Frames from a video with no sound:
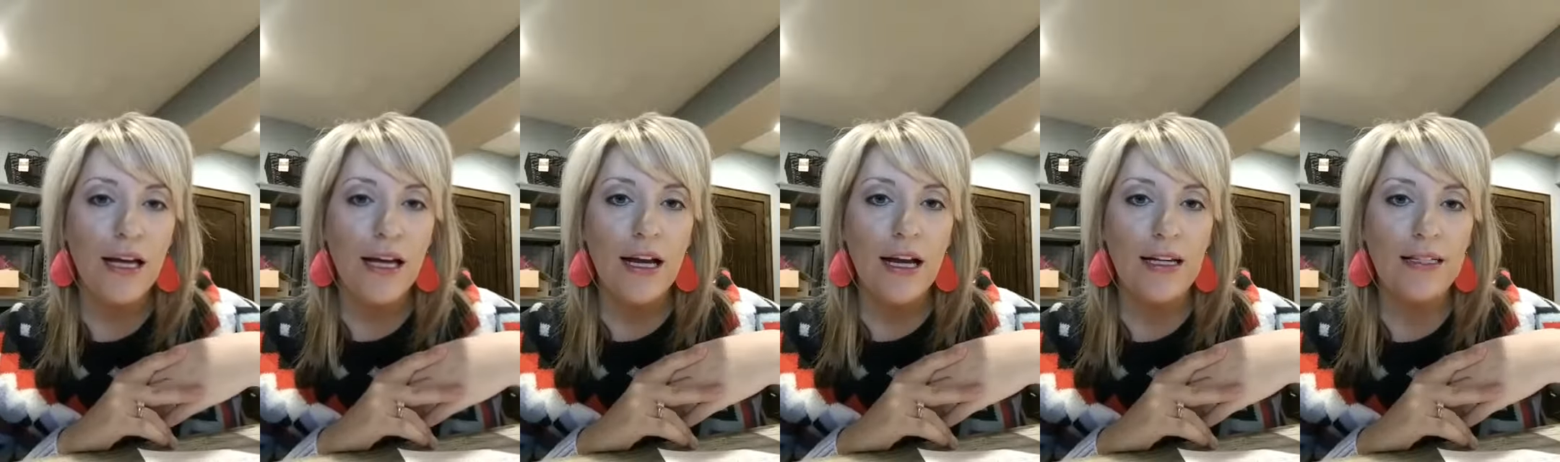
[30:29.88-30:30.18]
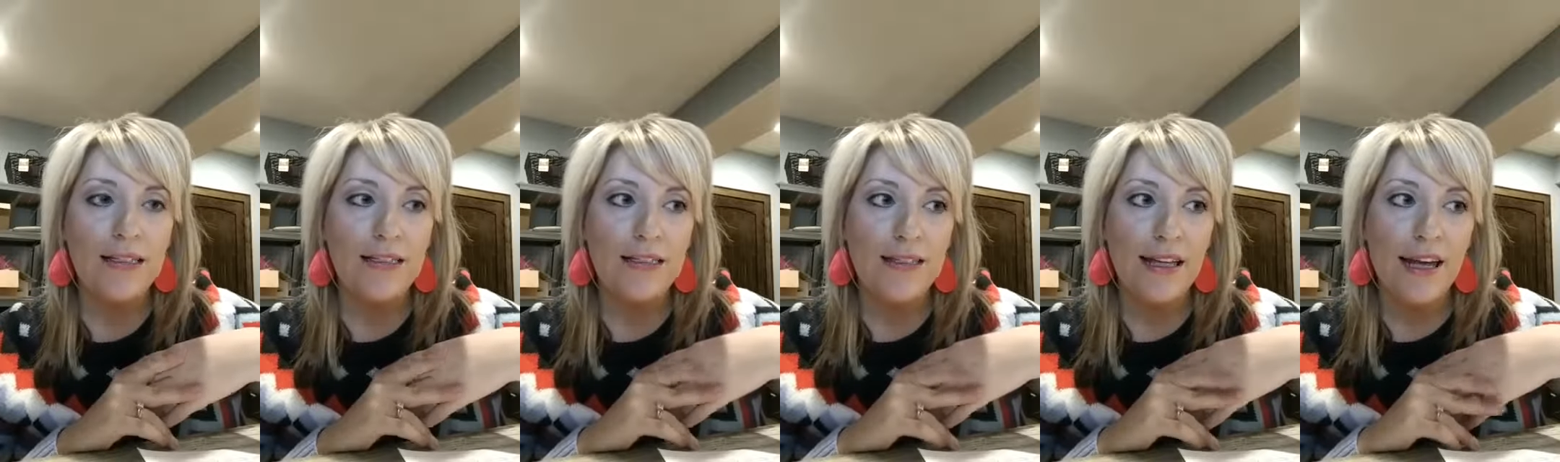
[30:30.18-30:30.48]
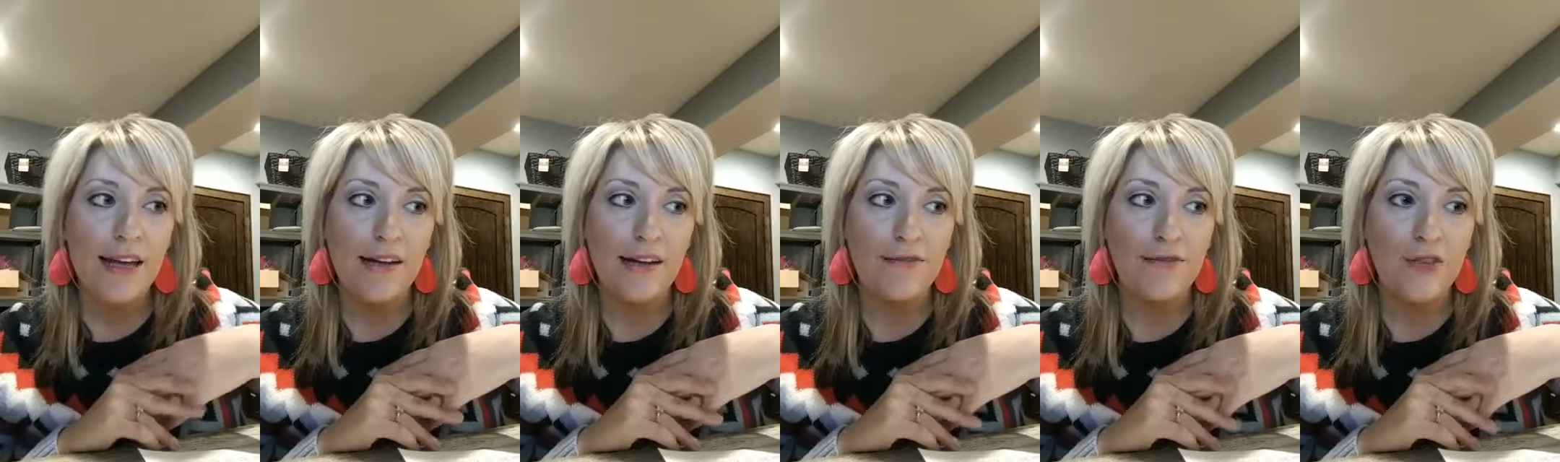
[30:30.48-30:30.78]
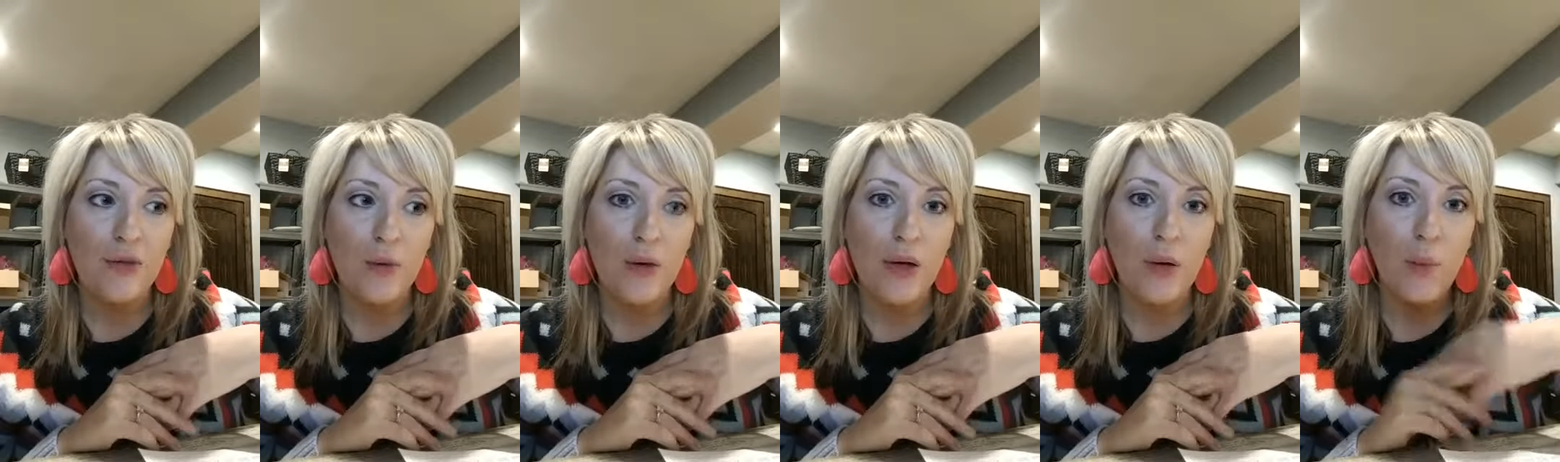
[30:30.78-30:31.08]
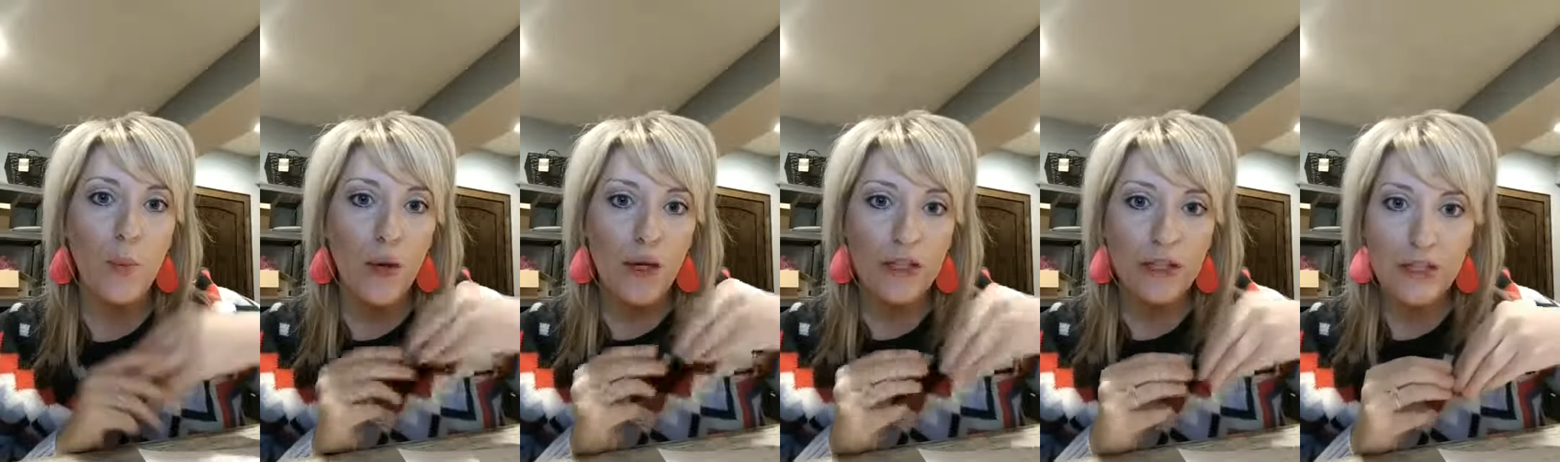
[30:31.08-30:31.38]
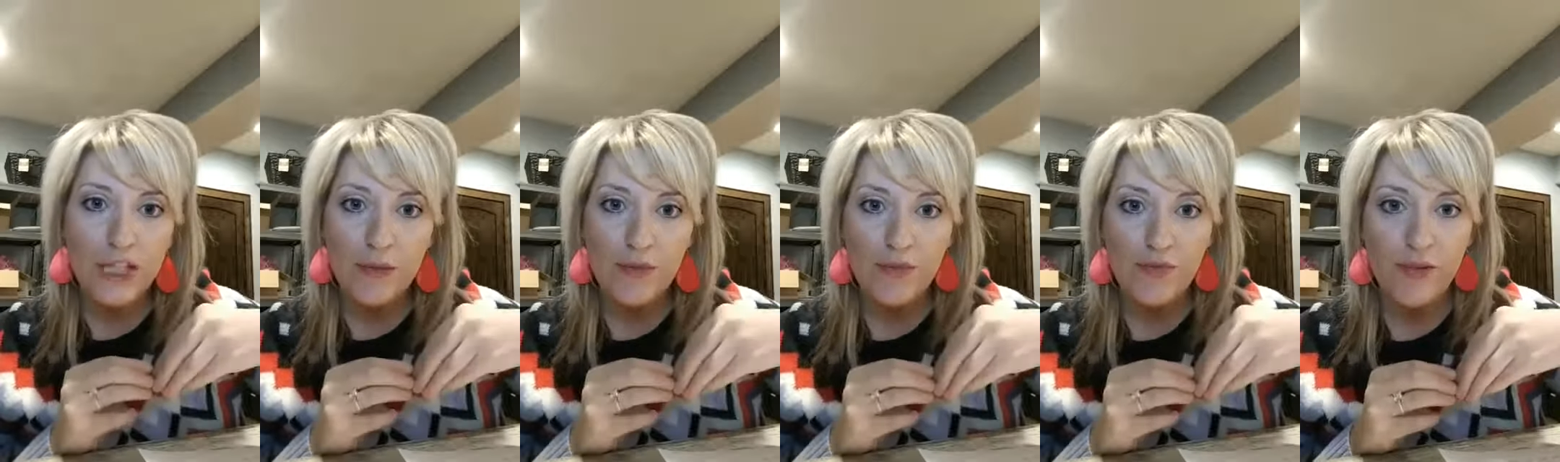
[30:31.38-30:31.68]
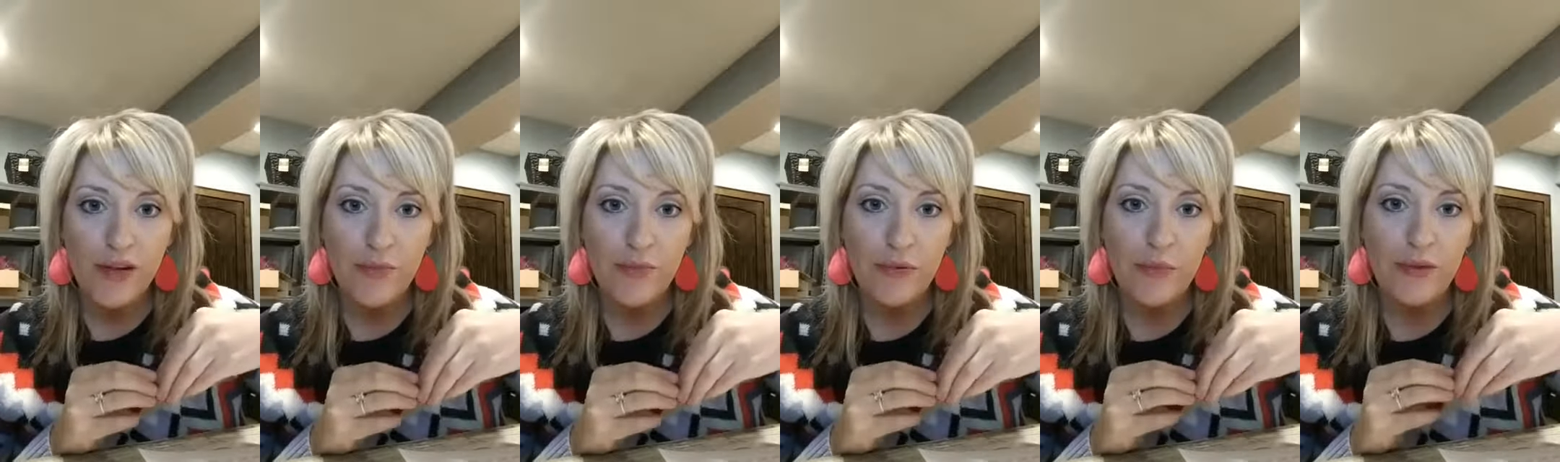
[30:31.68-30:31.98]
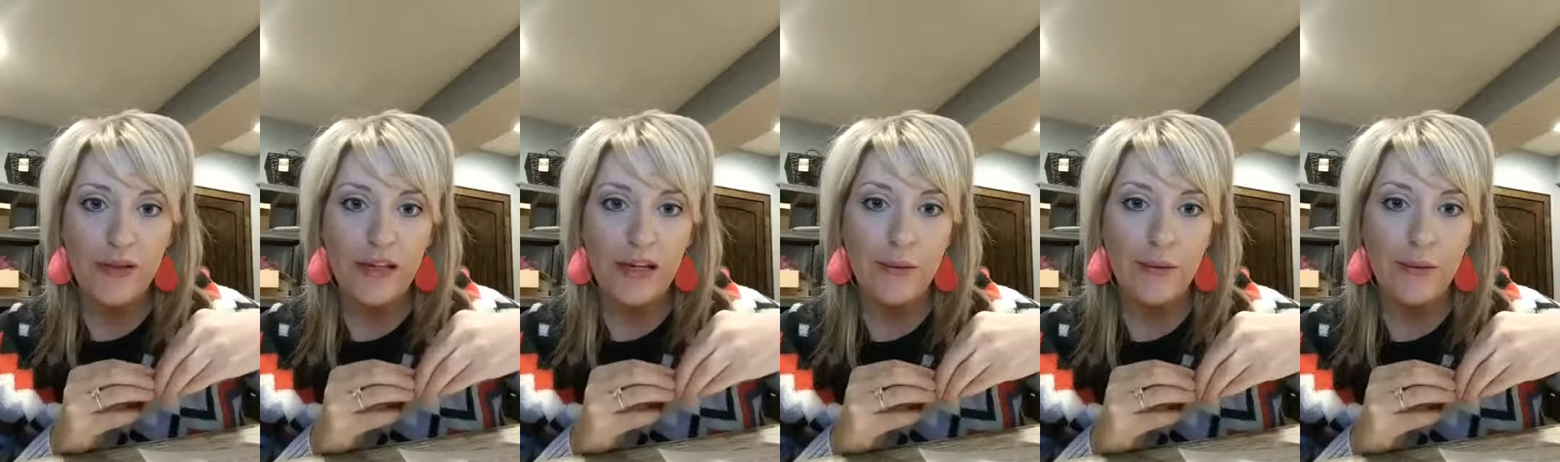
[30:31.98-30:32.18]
instead of doing 1 drop of peppermint,